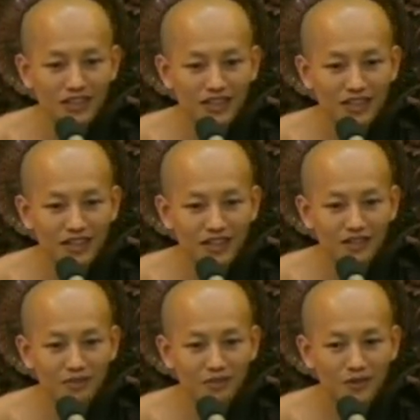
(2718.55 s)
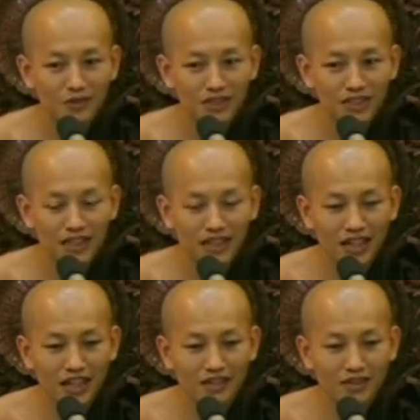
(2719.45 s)

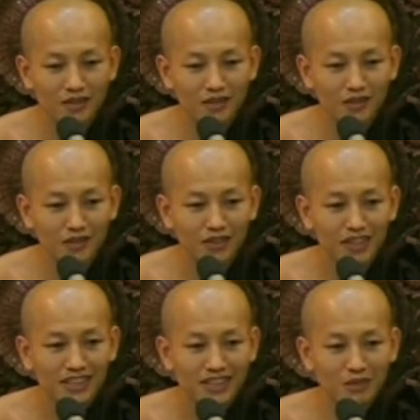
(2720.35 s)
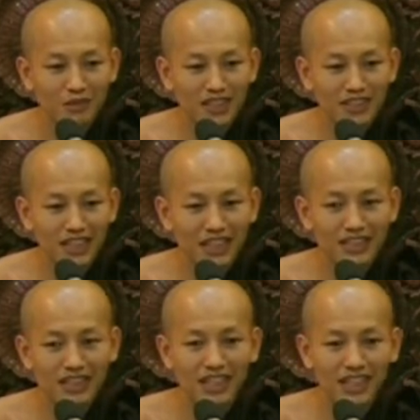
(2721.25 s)
I don't know. Some places
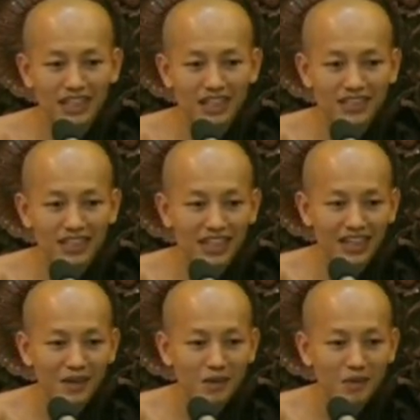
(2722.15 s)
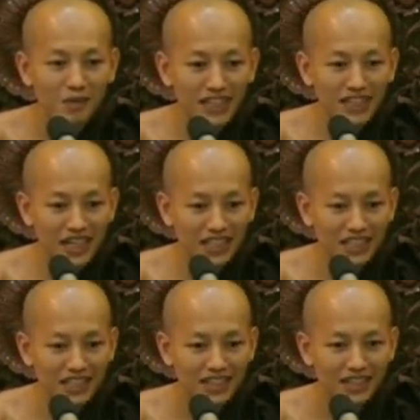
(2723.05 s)
there is the make it.
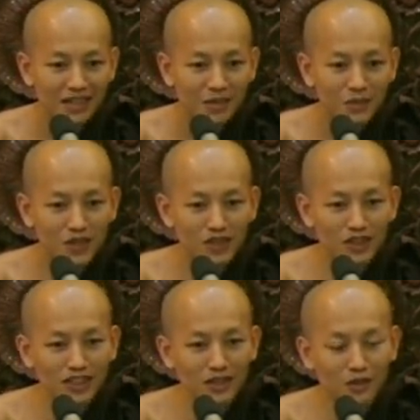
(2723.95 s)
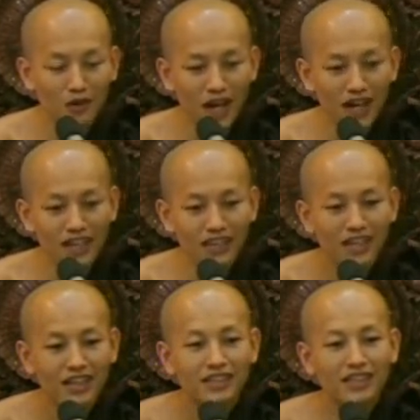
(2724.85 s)
Because of why
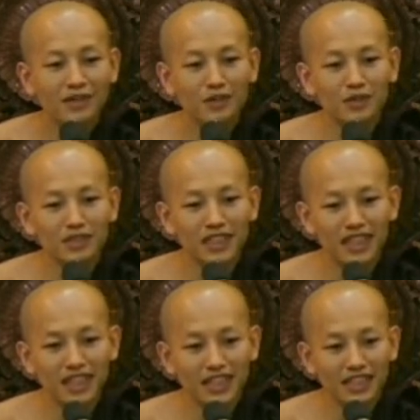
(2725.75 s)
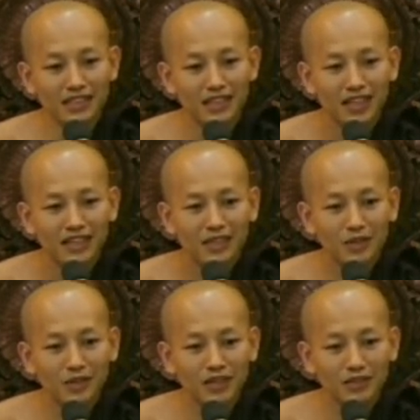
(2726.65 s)
they go there is they
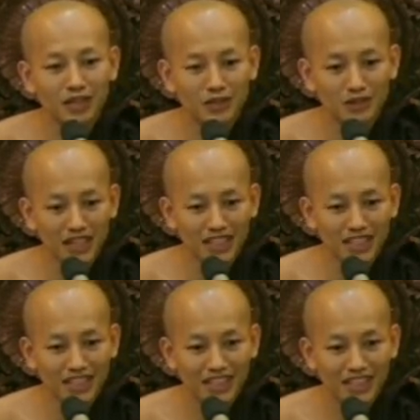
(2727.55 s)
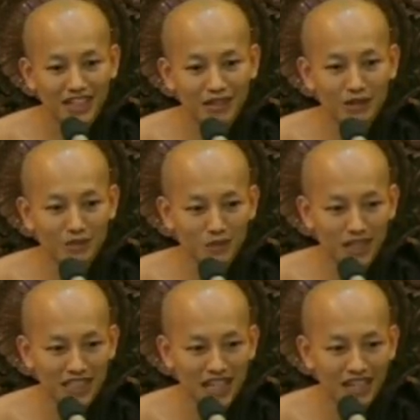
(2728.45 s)
want to attract
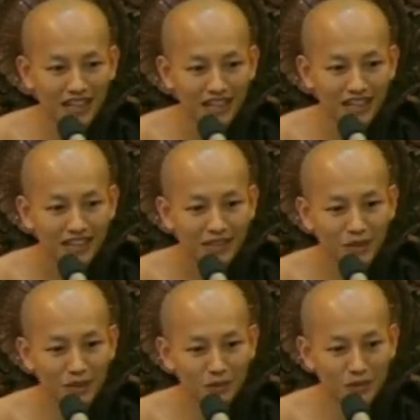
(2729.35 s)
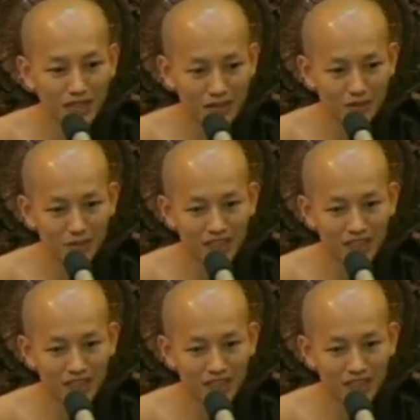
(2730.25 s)
person. Huh? They want to be attract